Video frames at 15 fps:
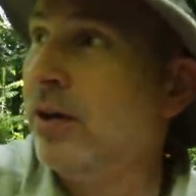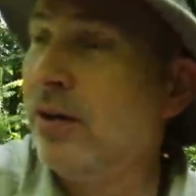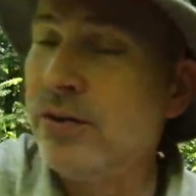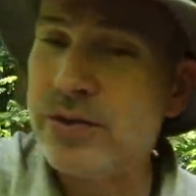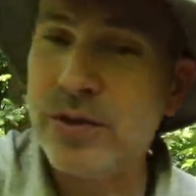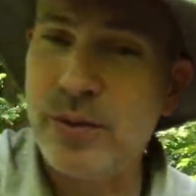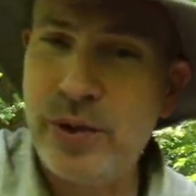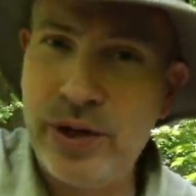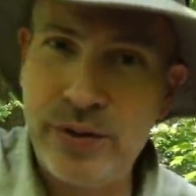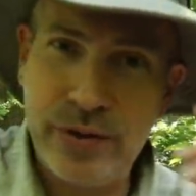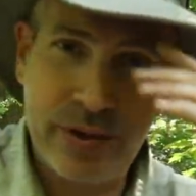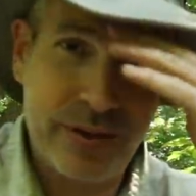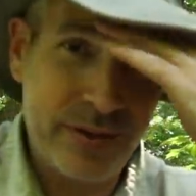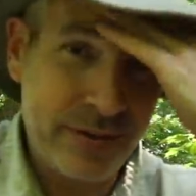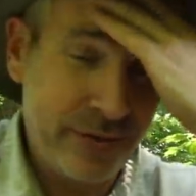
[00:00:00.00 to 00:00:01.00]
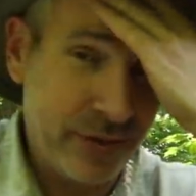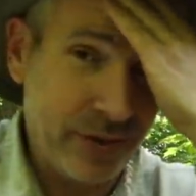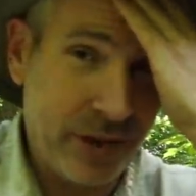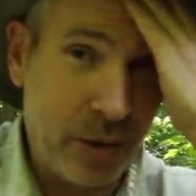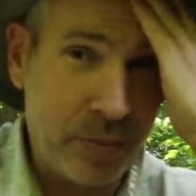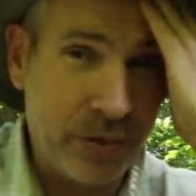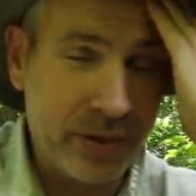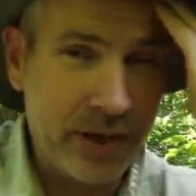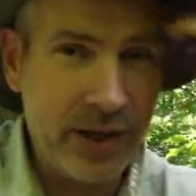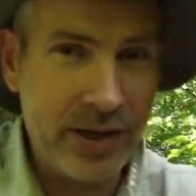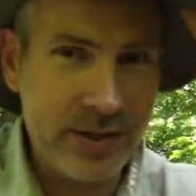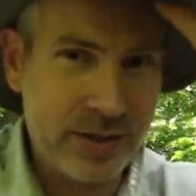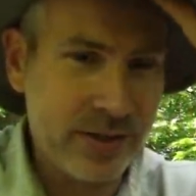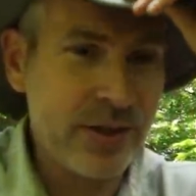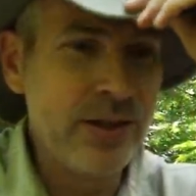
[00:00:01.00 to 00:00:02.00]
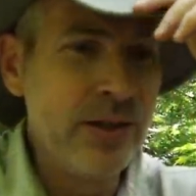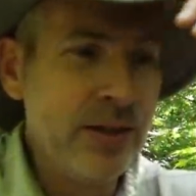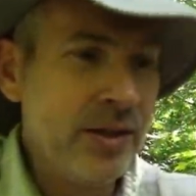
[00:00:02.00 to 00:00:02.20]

It's away with for a couple of days